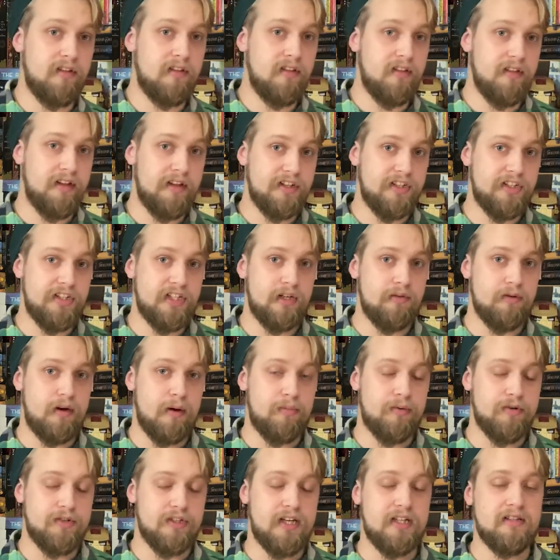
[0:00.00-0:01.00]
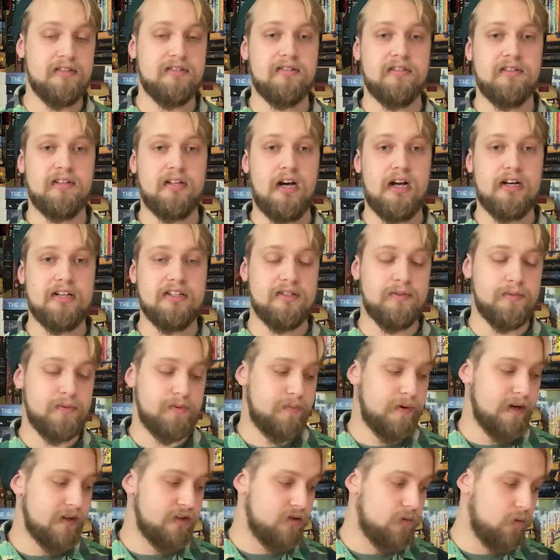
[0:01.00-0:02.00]
that she represents the autism
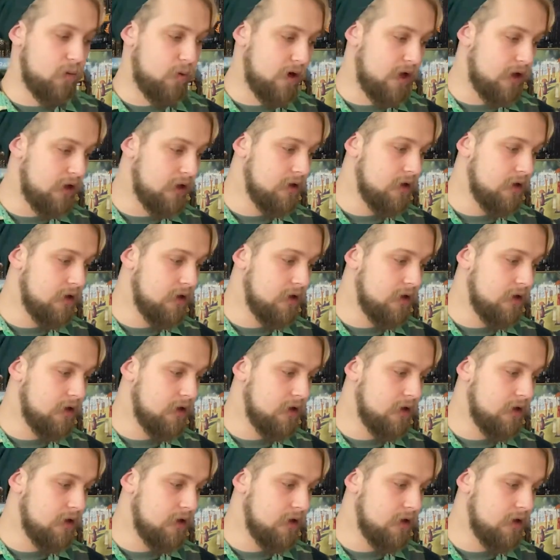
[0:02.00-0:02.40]
spectrum well.